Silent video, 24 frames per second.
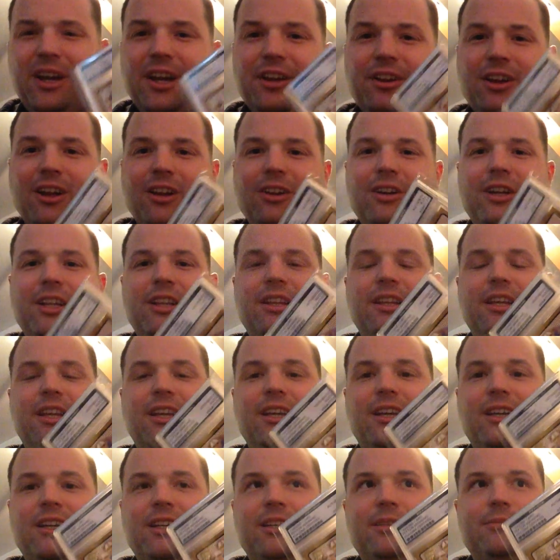any of y'all are in
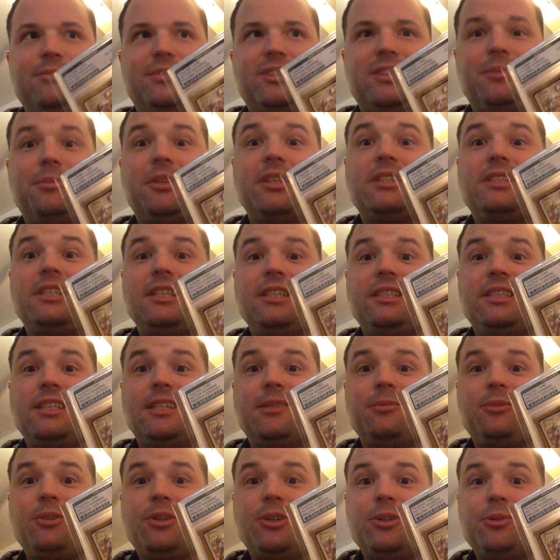the some of the
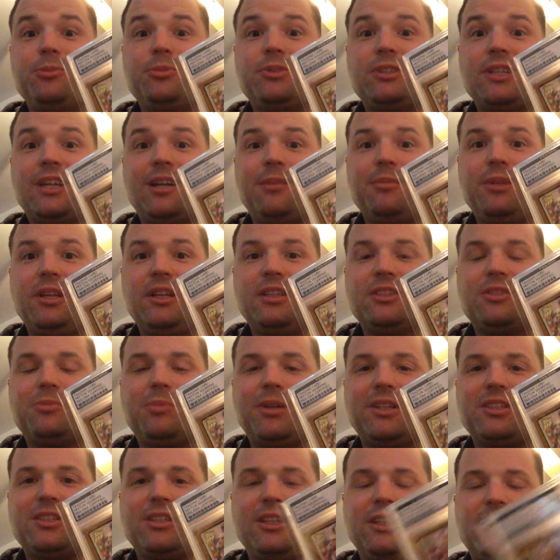TTM groups that I'm in,
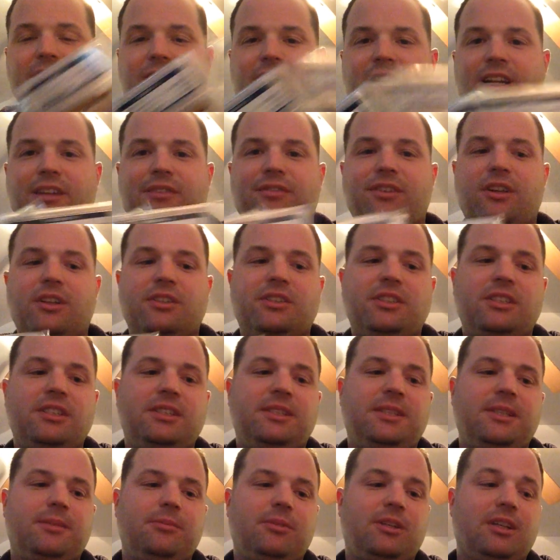especially the NFL
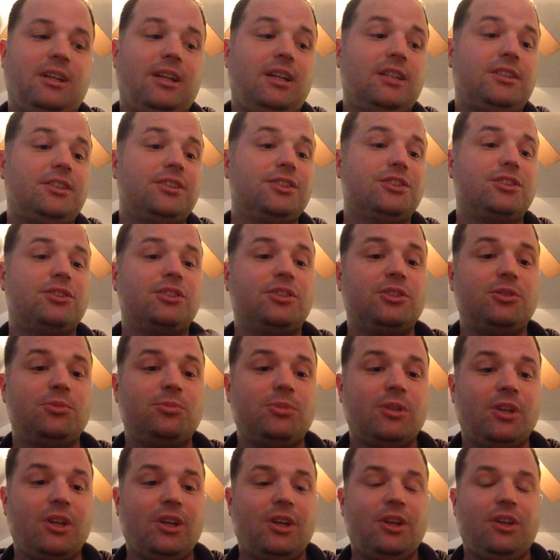TTM Collectors
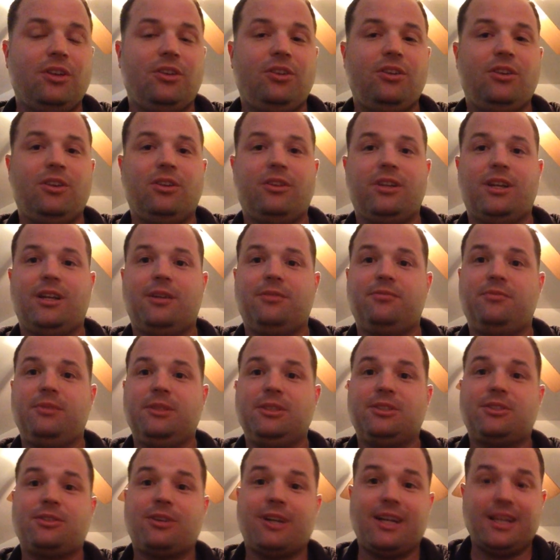group, you know that I've
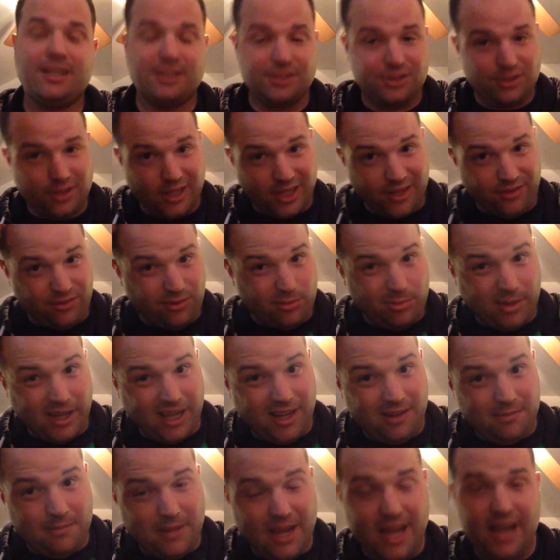been trying to trade for
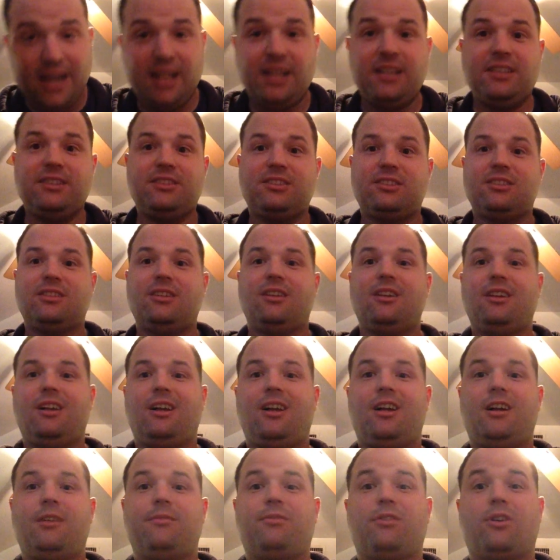Peyton Manning's
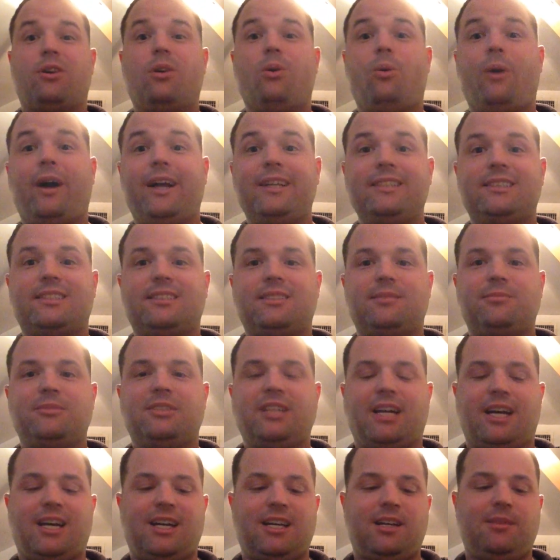for quite some
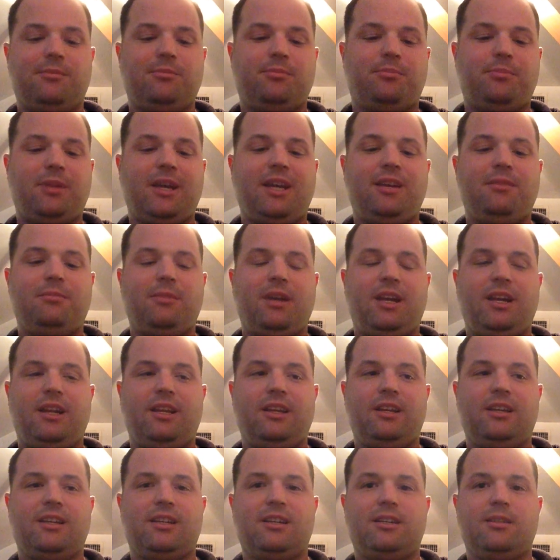time. Peyton
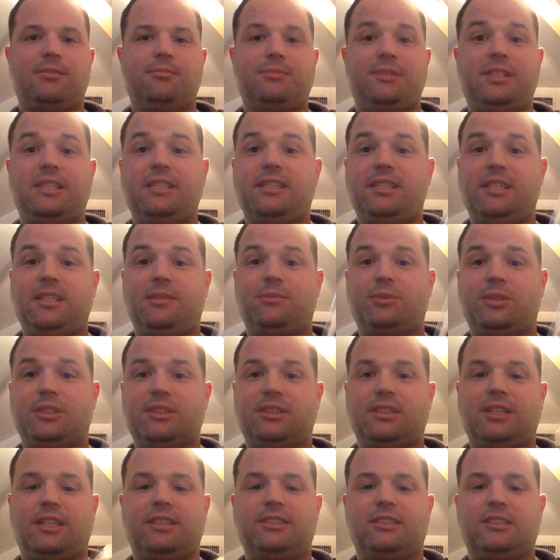Manning TTM
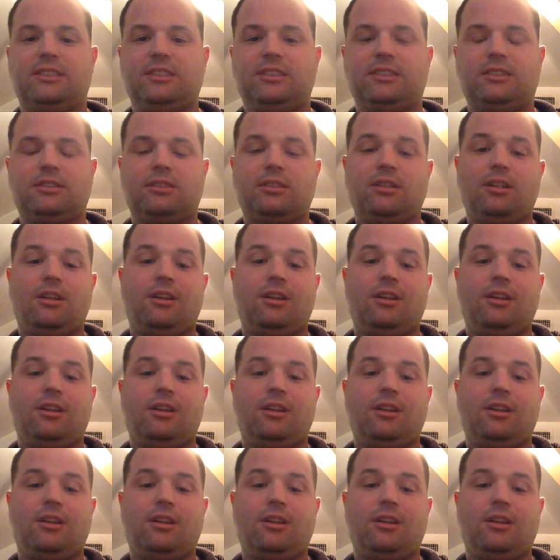successes.